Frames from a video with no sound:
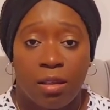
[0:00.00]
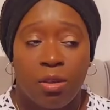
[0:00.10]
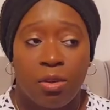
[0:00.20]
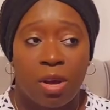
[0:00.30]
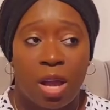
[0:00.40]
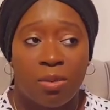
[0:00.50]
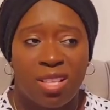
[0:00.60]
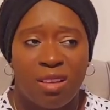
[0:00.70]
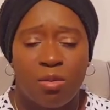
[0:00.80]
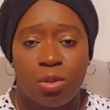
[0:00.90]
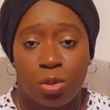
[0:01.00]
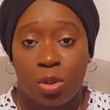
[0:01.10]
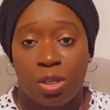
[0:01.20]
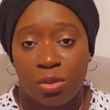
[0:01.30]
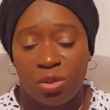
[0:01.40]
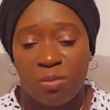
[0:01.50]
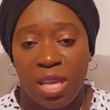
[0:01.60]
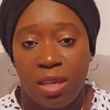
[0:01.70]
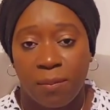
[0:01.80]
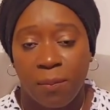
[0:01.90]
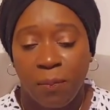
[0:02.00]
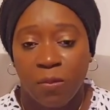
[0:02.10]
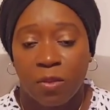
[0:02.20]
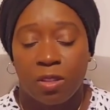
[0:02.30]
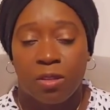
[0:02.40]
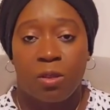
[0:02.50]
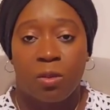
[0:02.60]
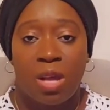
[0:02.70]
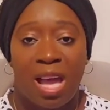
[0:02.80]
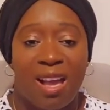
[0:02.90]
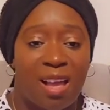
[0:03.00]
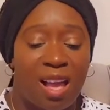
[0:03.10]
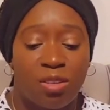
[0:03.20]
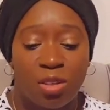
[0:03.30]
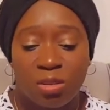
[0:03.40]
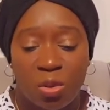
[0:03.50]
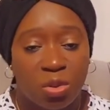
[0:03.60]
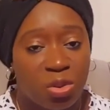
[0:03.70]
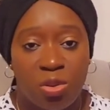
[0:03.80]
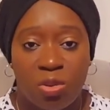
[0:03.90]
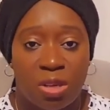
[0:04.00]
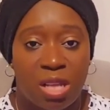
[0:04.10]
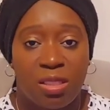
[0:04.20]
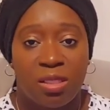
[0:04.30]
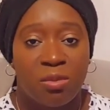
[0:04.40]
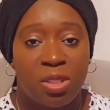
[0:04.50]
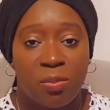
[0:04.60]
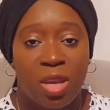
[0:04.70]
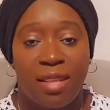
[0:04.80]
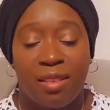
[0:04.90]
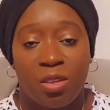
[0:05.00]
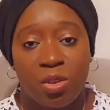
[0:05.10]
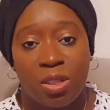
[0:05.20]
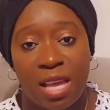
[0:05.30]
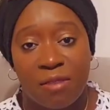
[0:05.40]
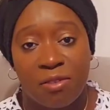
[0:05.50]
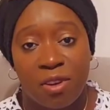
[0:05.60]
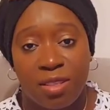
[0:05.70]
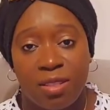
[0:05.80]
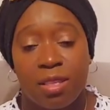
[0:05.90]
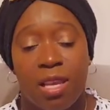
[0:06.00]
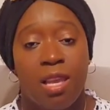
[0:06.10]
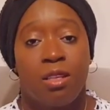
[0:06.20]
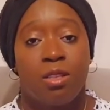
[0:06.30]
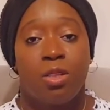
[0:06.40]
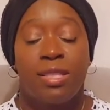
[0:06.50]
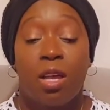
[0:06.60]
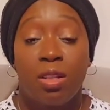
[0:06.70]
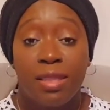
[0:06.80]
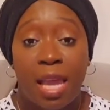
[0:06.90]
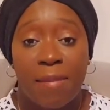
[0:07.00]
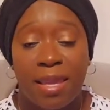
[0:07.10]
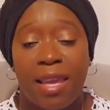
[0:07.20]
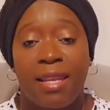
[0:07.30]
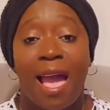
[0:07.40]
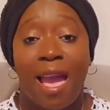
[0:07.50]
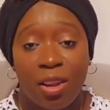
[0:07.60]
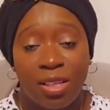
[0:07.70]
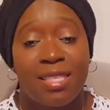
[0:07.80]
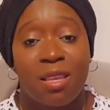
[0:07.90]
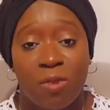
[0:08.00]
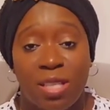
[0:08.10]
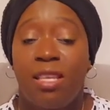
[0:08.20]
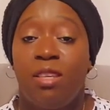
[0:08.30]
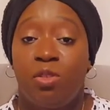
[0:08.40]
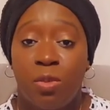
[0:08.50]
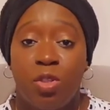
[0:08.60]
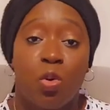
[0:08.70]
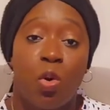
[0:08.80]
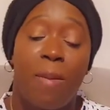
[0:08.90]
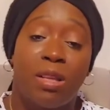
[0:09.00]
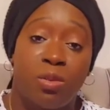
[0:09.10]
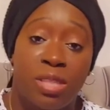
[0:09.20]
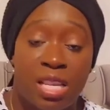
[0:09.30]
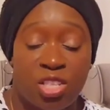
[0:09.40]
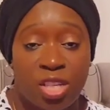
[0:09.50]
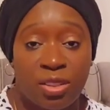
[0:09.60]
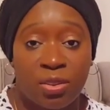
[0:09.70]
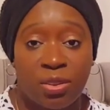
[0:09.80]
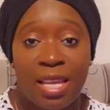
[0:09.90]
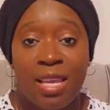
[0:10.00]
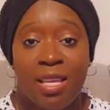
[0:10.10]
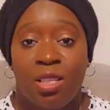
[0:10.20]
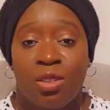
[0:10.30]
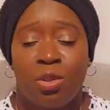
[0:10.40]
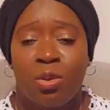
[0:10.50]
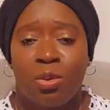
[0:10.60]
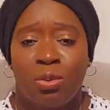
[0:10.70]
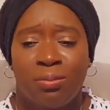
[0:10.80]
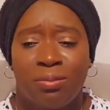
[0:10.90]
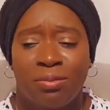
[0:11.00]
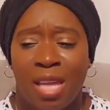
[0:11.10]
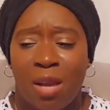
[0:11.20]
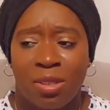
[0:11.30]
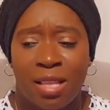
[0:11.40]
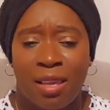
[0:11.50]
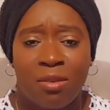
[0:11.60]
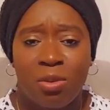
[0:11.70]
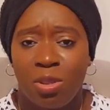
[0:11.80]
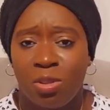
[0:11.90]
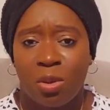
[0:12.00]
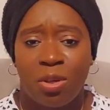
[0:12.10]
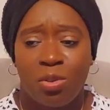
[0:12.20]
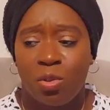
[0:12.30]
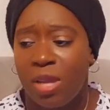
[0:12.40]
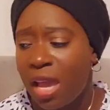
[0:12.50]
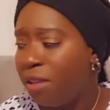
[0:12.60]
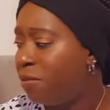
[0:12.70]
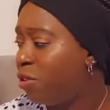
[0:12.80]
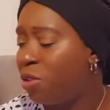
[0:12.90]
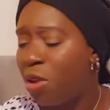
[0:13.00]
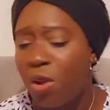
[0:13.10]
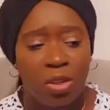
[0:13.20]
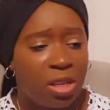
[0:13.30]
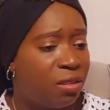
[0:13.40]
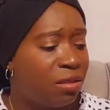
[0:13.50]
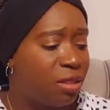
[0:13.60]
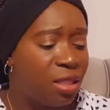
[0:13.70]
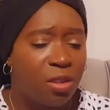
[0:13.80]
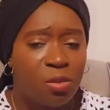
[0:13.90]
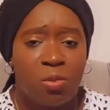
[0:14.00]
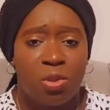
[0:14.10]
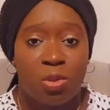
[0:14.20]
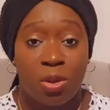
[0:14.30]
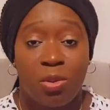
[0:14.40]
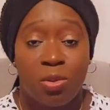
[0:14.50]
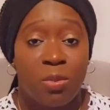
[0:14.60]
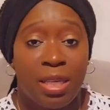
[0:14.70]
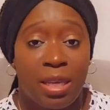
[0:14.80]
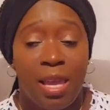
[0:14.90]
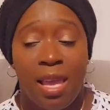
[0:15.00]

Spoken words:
you know, I was like, who is talking to me? So I just continued. I didn't really pay attention on that voice. So second time again, I heard the same voice saying to me to go back to that channel. So I was like, who is talking to me? I even turned and see who was talking to me.